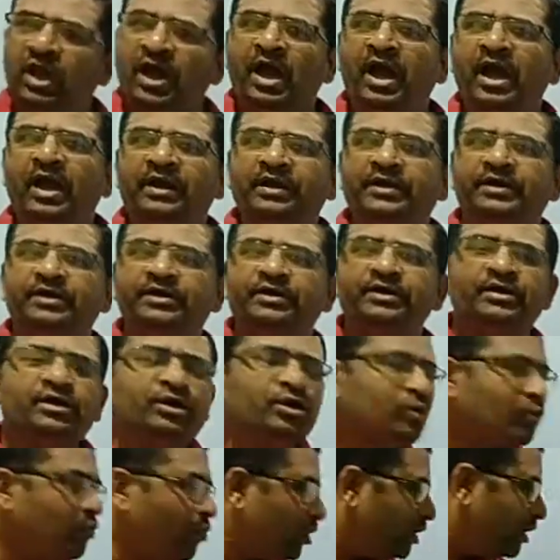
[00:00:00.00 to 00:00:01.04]
And
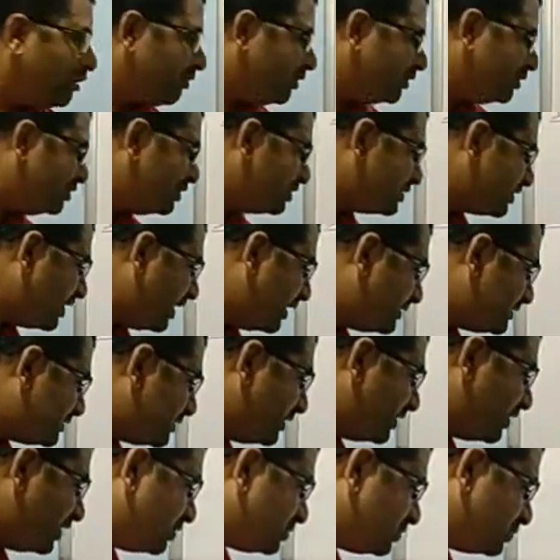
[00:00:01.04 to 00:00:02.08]
whatever this
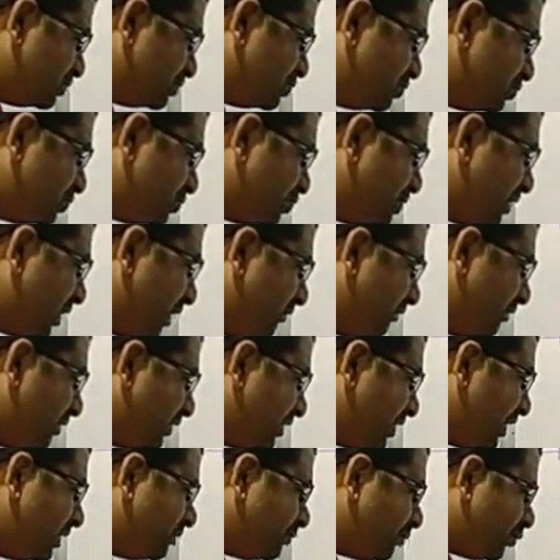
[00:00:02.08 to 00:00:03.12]
acceleration due to gravity,
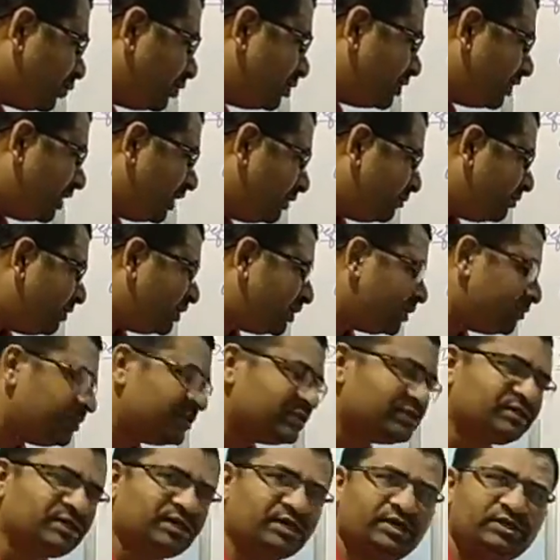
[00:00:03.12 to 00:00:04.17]
9.8 meter per
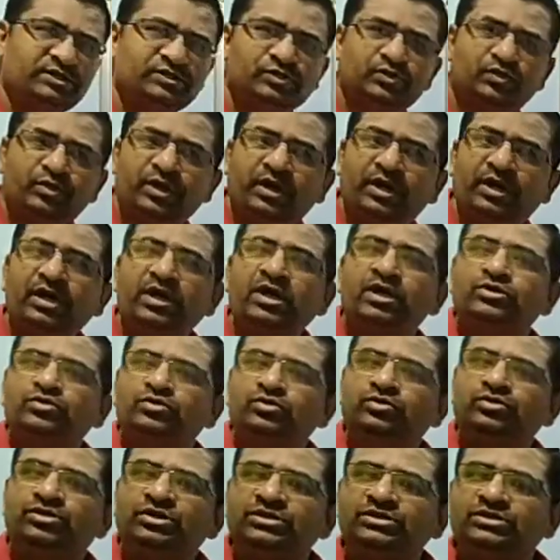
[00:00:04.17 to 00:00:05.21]
second square, so
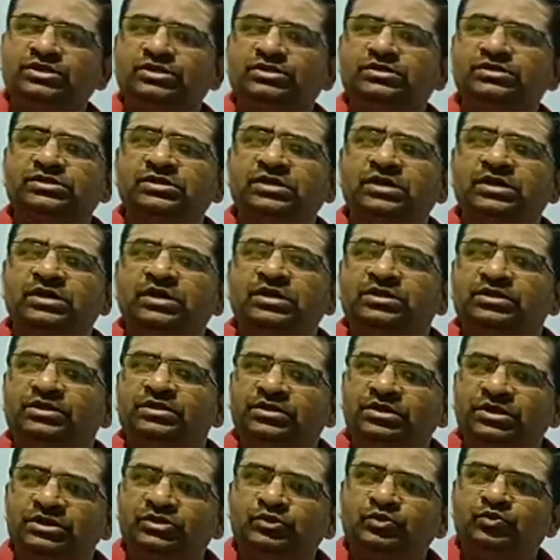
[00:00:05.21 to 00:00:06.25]

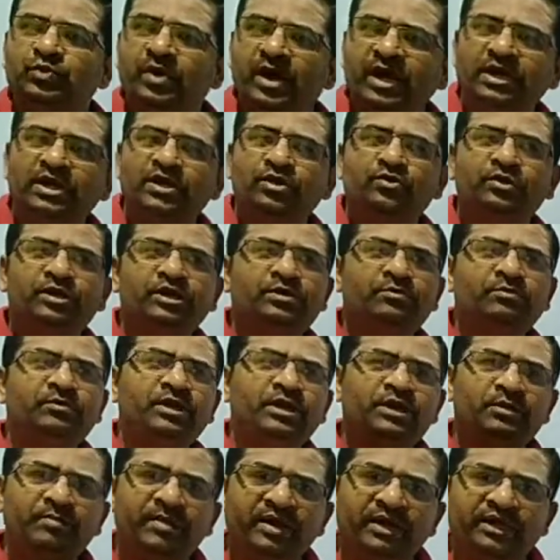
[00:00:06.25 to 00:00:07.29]
this value,
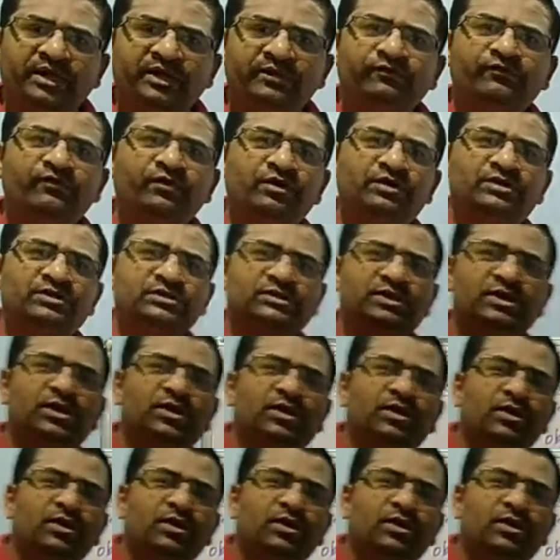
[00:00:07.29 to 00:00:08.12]
it may differs